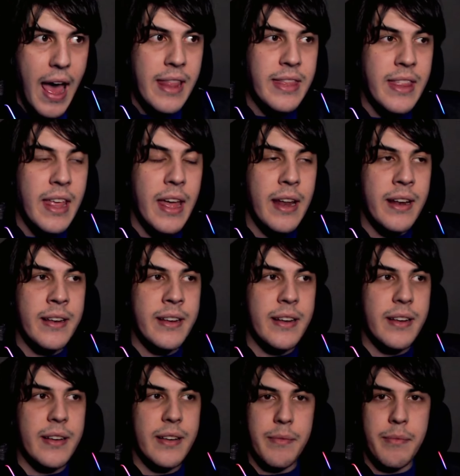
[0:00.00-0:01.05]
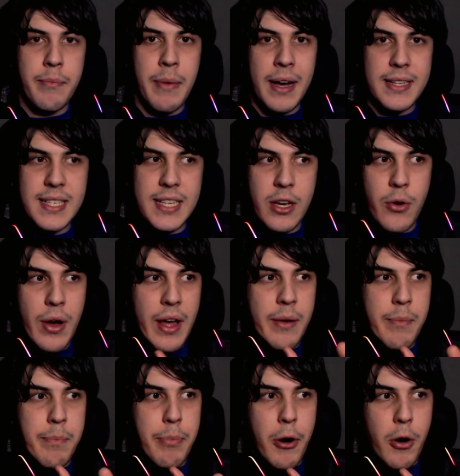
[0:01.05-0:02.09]
And then Marcille
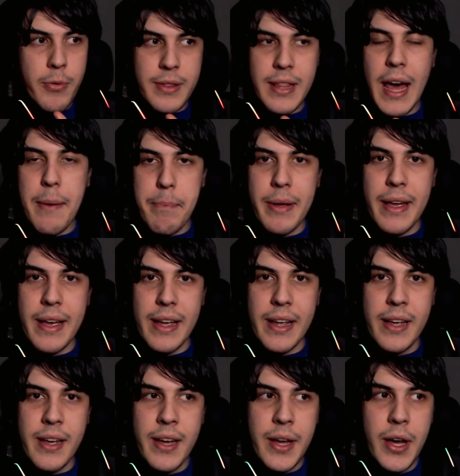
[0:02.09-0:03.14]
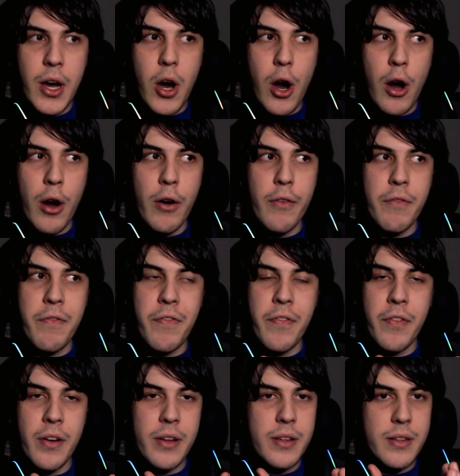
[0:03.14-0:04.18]
had a bowl that big
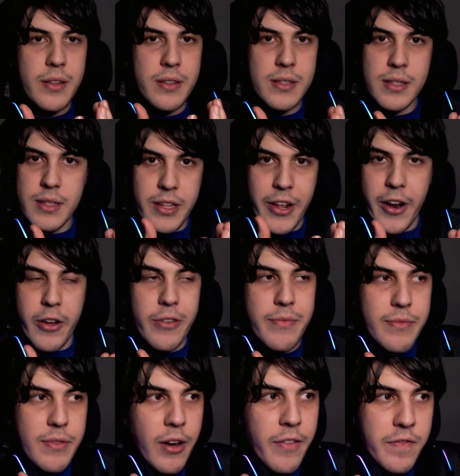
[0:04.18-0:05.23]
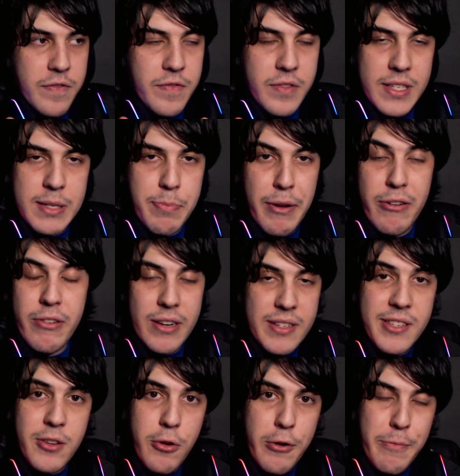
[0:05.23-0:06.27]
of, you know, of
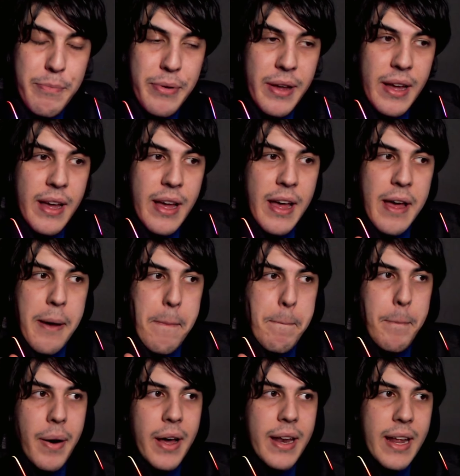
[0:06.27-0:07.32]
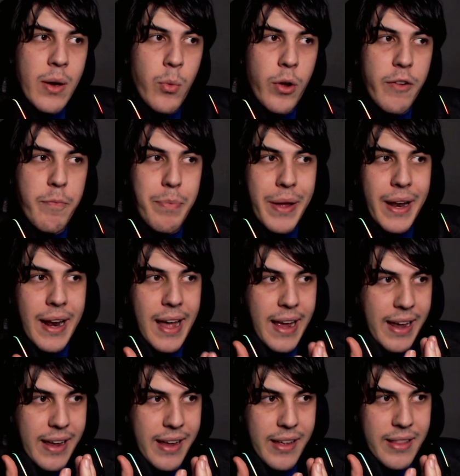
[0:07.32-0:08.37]
spirit soup. But it would have been
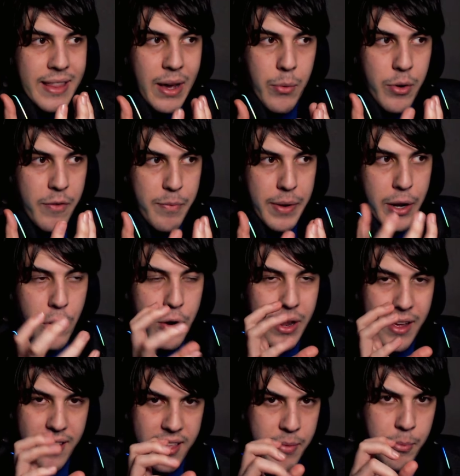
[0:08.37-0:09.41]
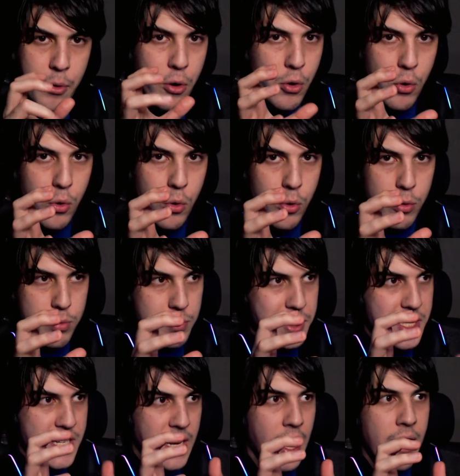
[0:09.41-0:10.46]
like, that would have been only a small
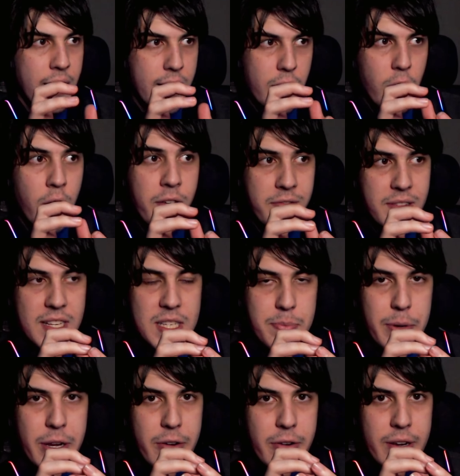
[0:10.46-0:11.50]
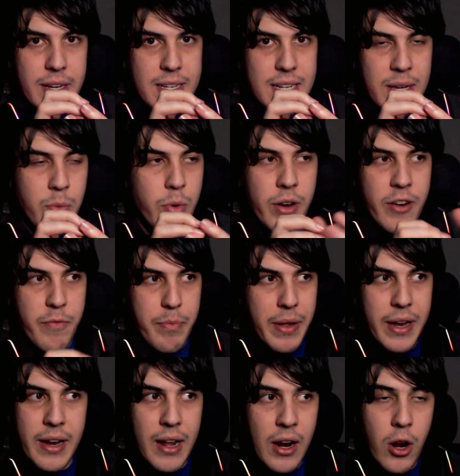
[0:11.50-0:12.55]
chunk of the spirit. It wouldn't have
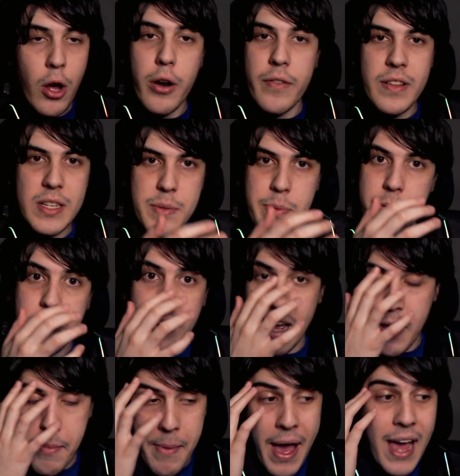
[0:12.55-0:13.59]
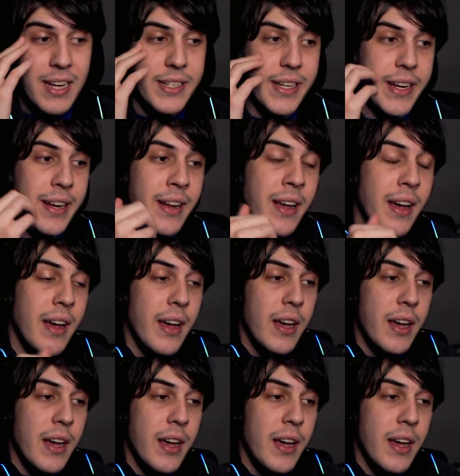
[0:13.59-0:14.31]
been a lot of the spirit, I imagine.